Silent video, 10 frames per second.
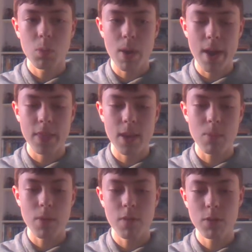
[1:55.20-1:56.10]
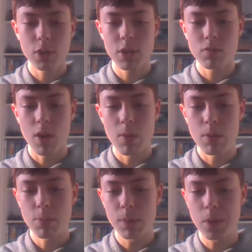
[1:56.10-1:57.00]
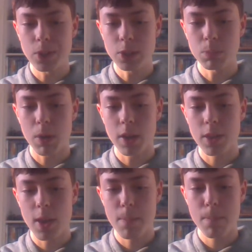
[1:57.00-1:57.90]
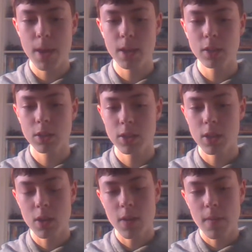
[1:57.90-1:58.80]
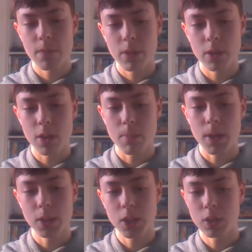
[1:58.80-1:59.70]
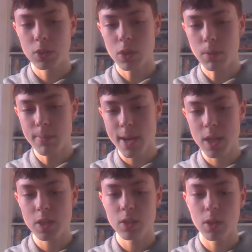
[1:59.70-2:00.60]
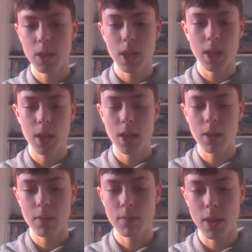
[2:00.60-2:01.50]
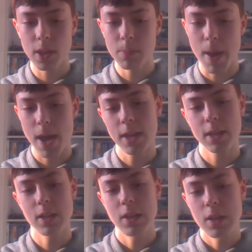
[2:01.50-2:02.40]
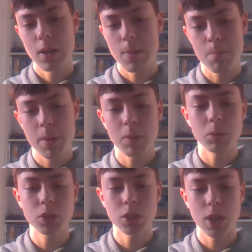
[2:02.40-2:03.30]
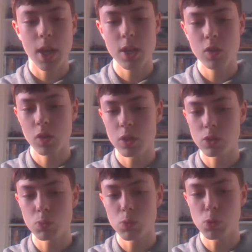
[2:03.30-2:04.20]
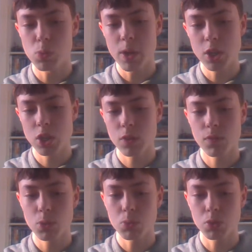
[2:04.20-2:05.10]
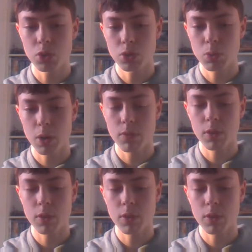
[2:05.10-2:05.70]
where they were fully roadblocked by the Picts and their mountainous combat. So they fell back and built Hadrian's Wall, which falls quite a